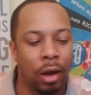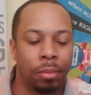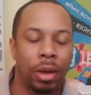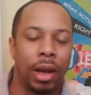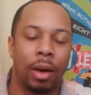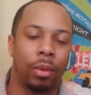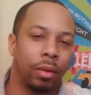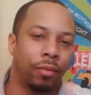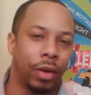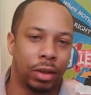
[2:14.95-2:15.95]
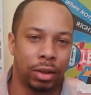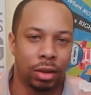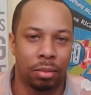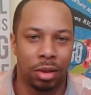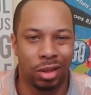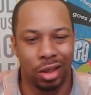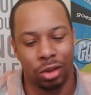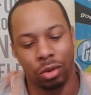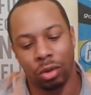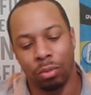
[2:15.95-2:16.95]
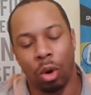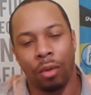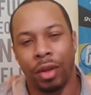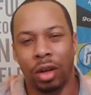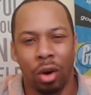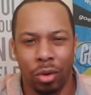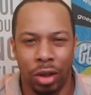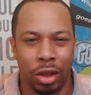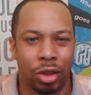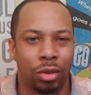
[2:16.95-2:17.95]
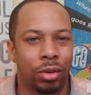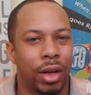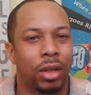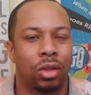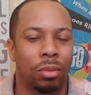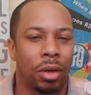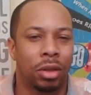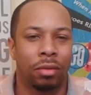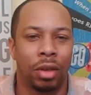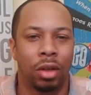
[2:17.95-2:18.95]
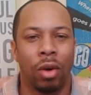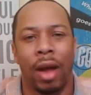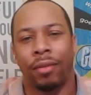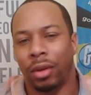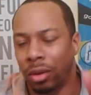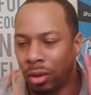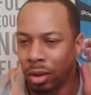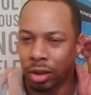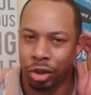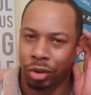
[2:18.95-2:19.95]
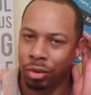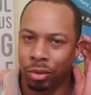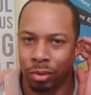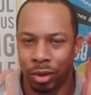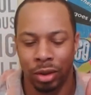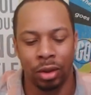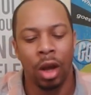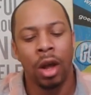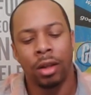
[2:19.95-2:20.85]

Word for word: helped me a lot with fixing some of these issues, more of the coding issues, not so much of the graphical issues and